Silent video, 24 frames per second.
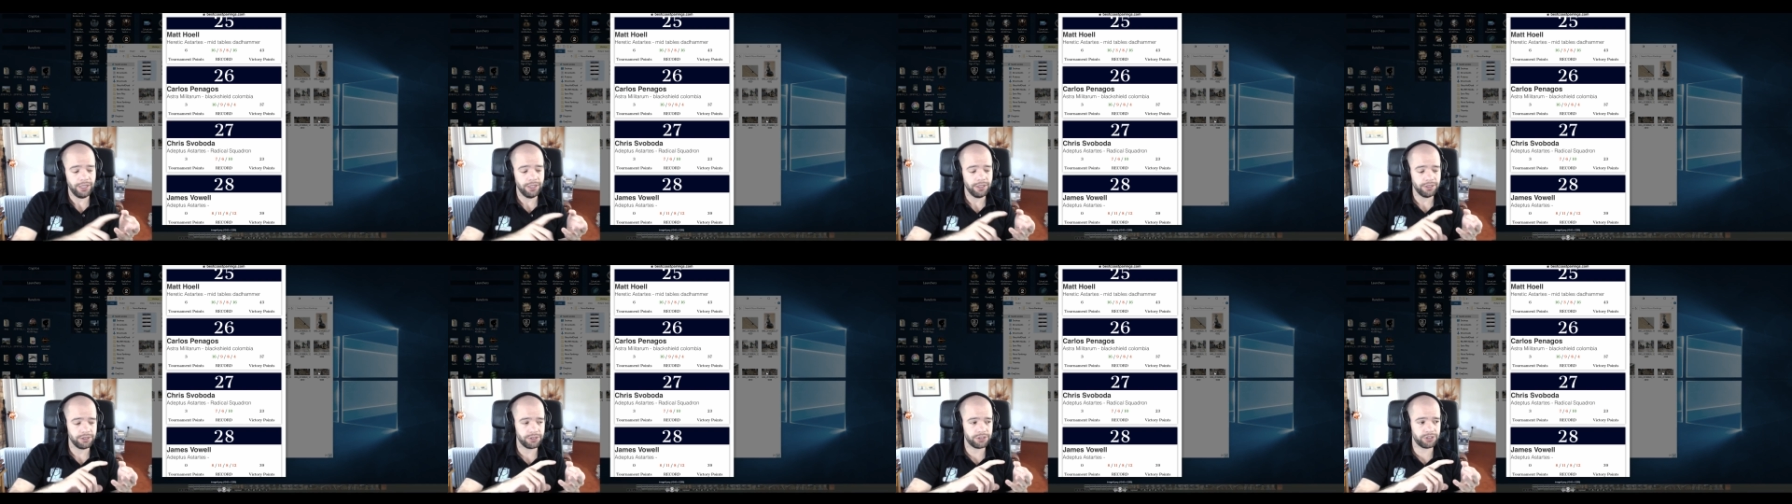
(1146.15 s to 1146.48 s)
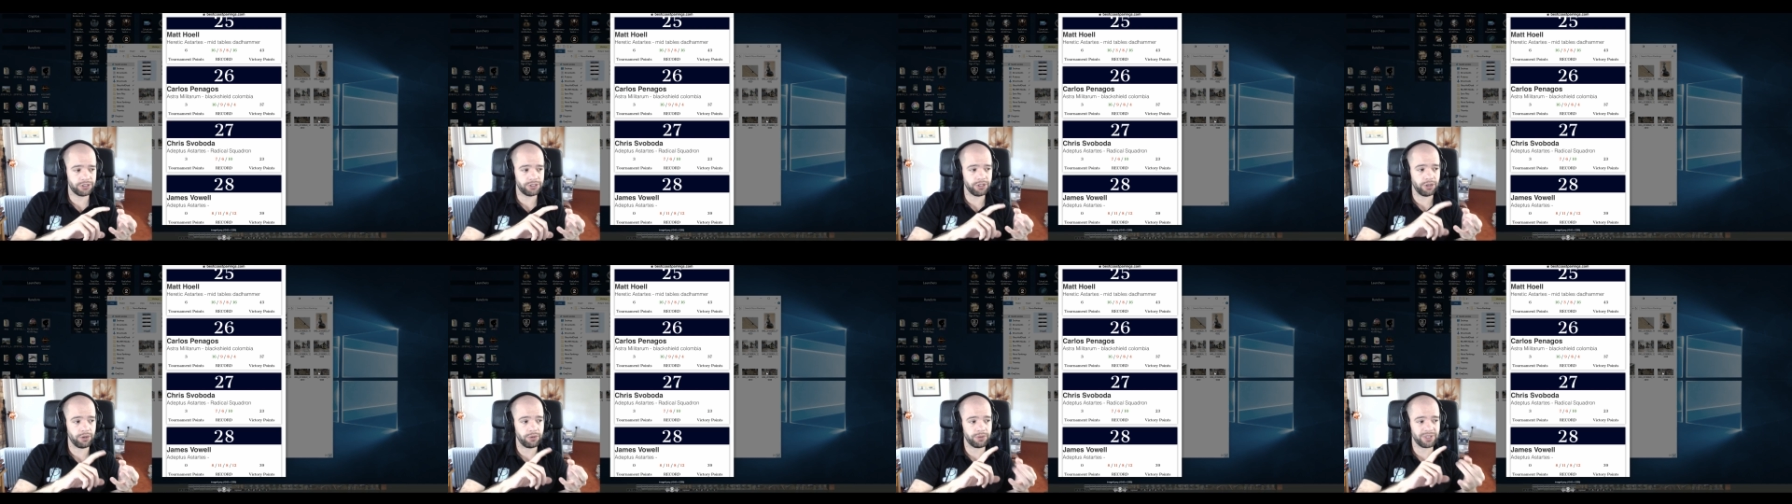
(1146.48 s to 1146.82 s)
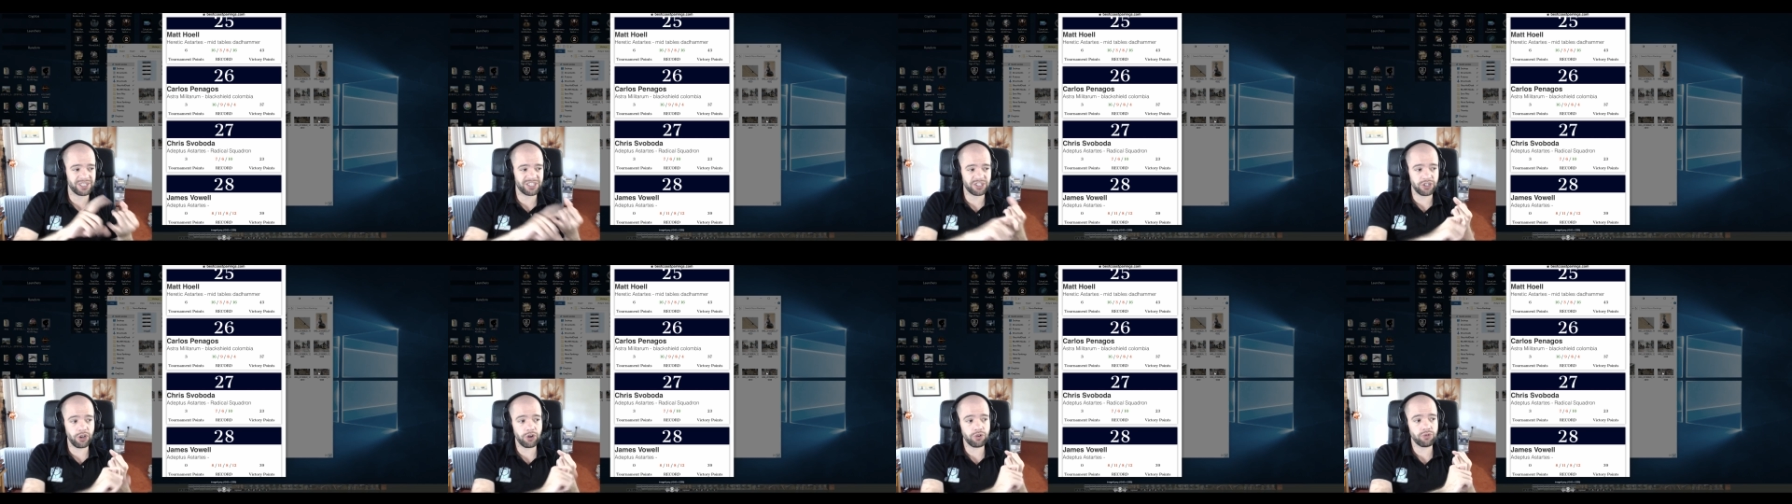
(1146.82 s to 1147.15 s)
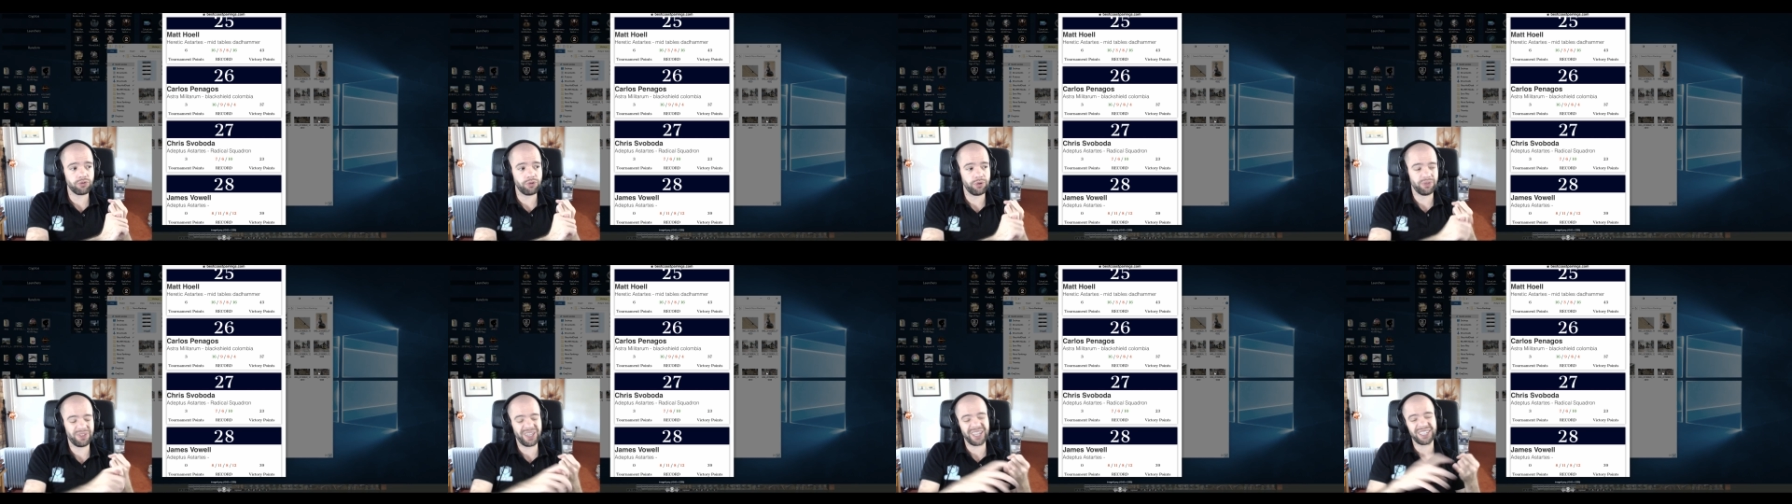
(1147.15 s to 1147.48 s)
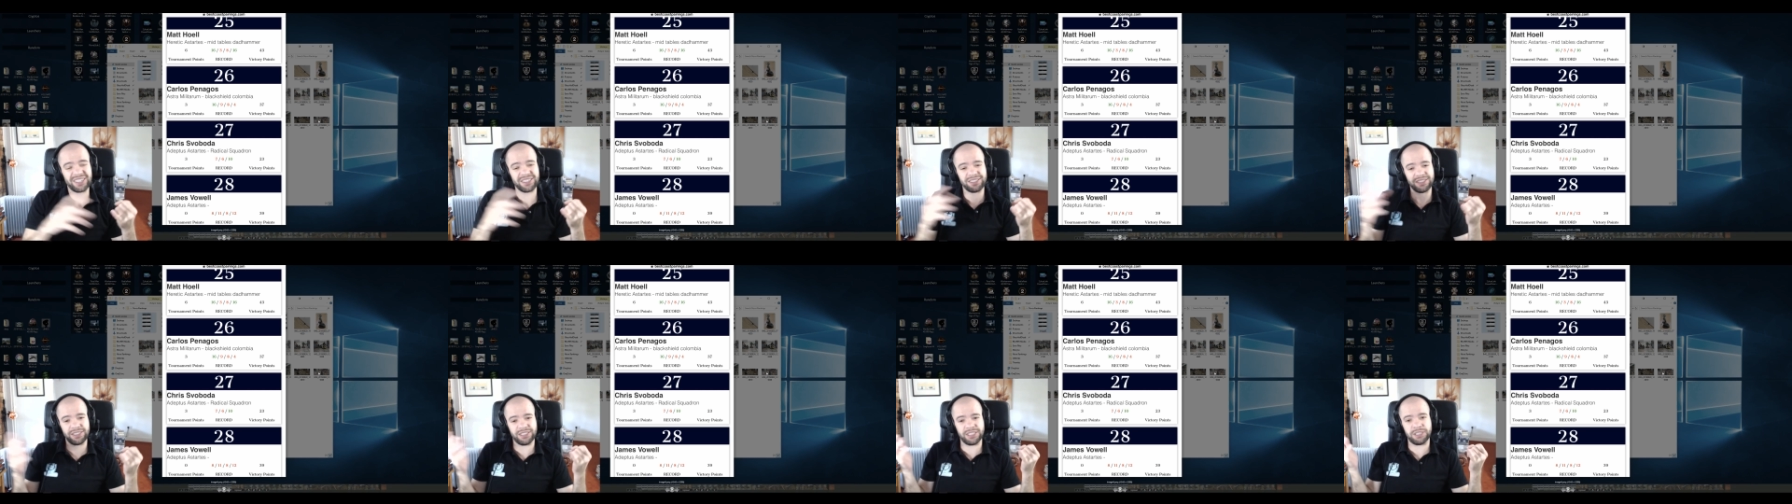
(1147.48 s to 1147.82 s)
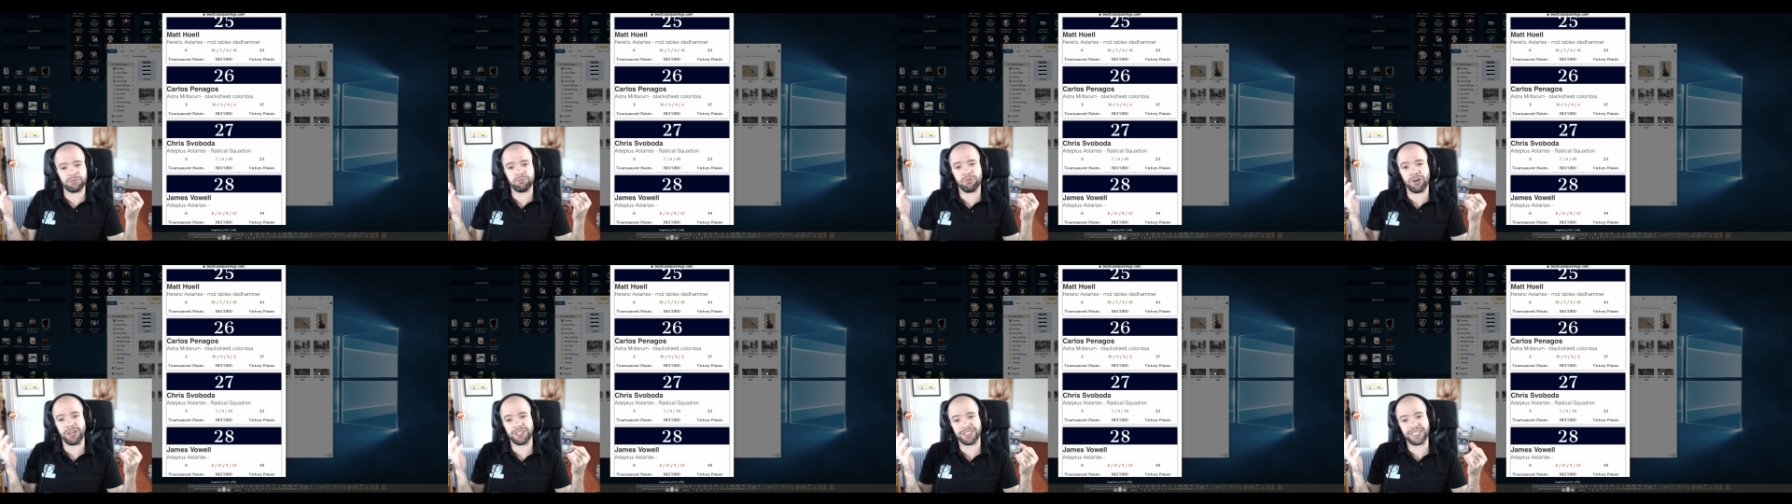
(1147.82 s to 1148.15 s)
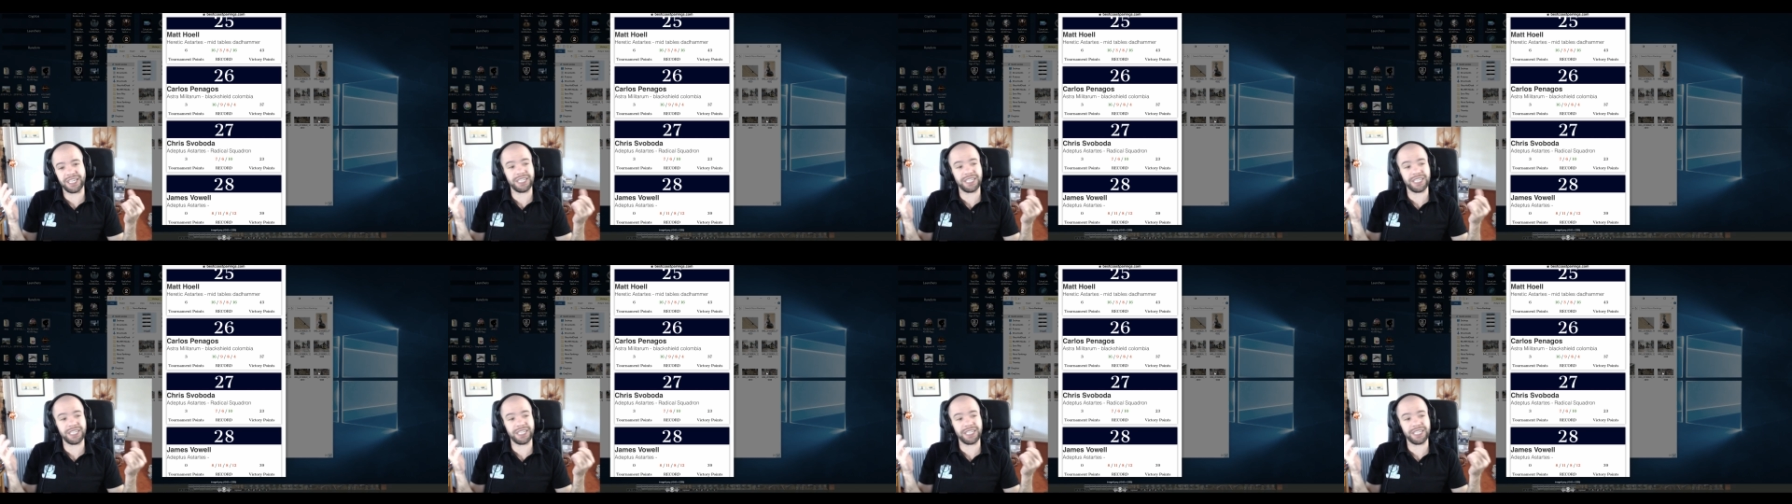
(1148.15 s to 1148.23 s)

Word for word: So, there's no crew. That doesn't surprise